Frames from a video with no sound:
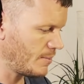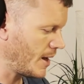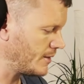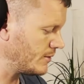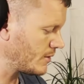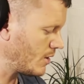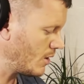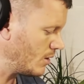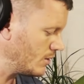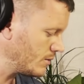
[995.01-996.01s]
band
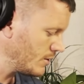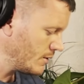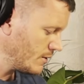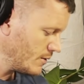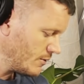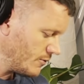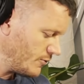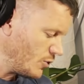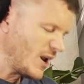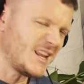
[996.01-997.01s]
called
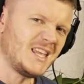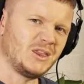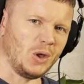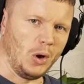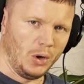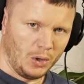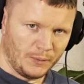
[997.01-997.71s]
Fulanito,